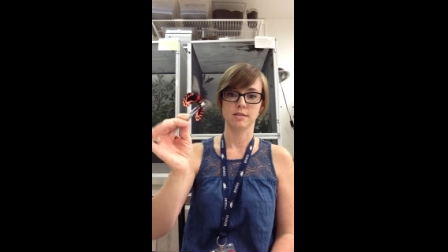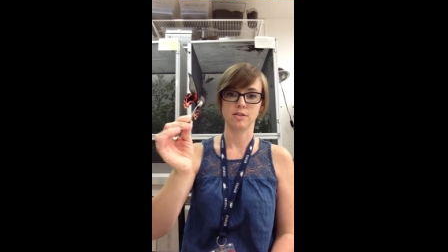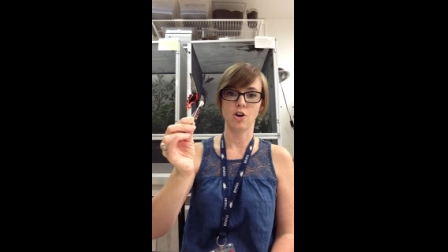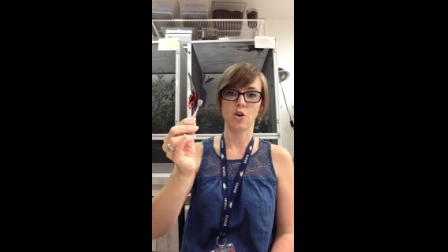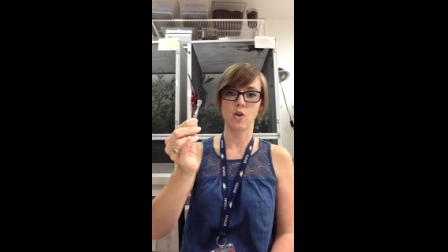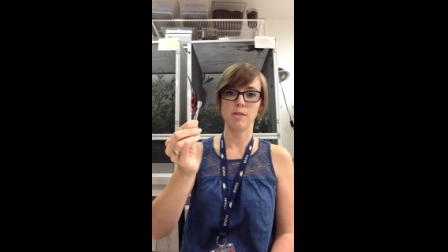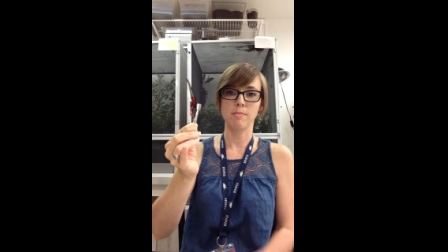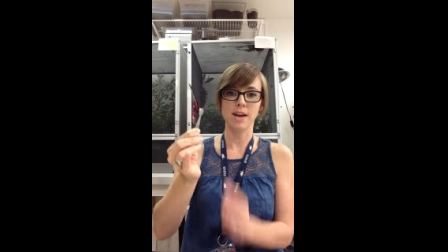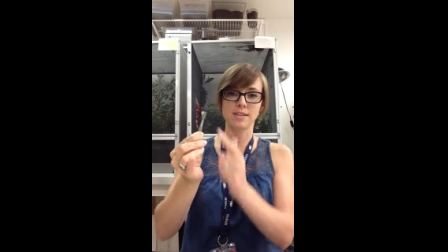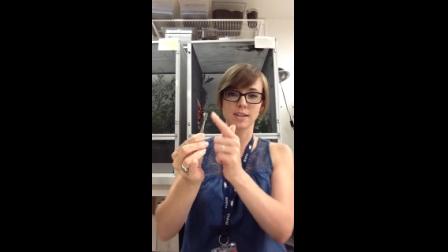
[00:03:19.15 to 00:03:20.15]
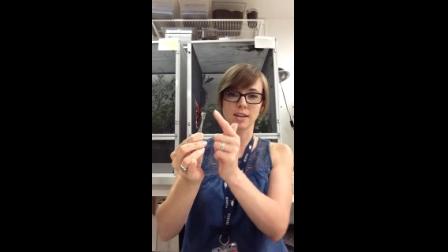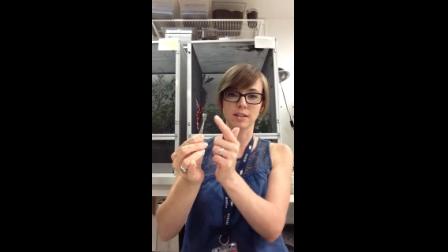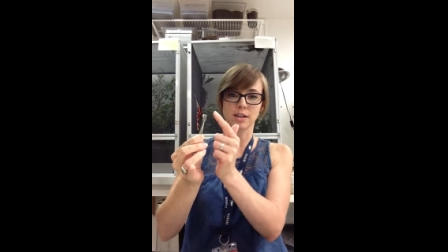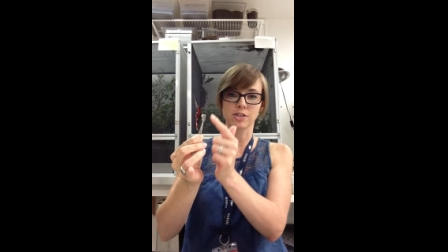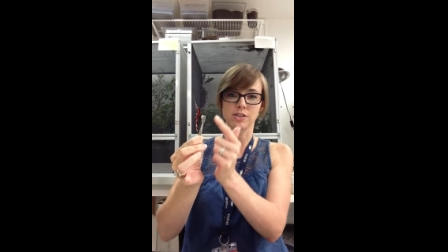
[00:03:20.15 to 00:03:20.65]
So it makes like a
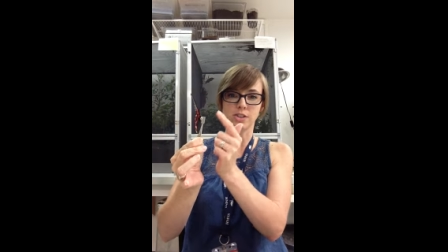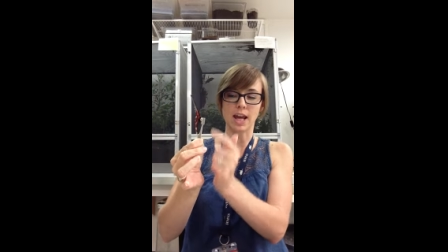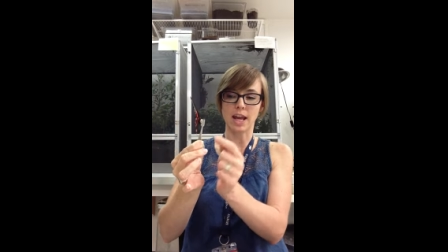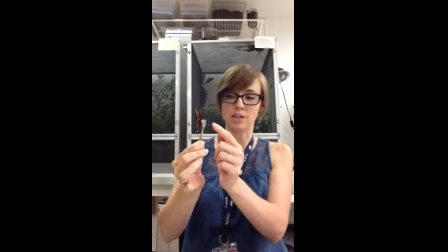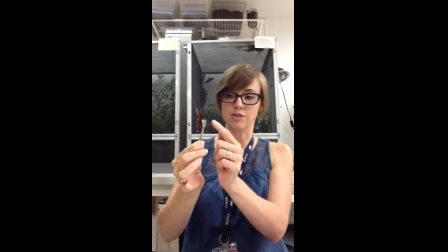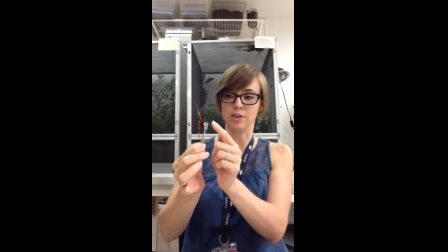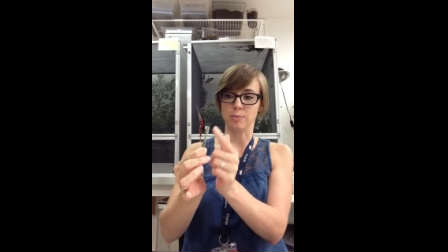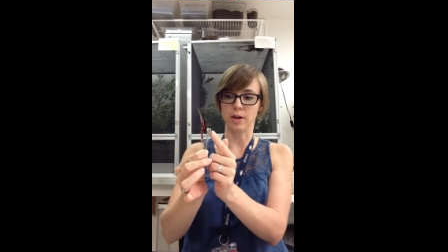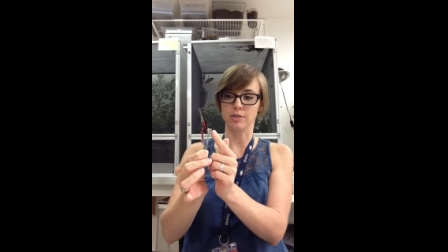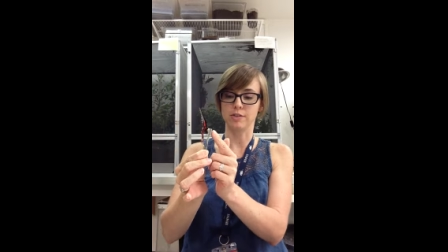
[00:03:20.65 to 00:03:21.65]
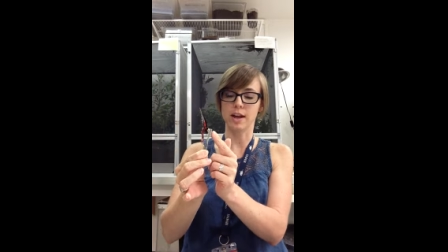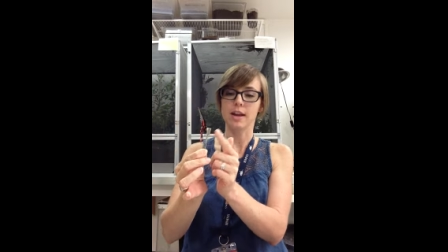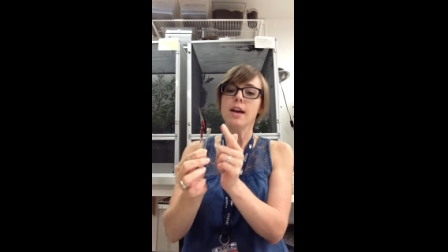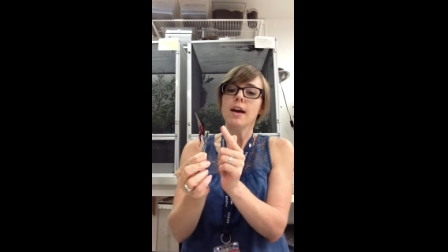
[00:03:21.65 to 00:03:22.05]
little stage for the butterfly.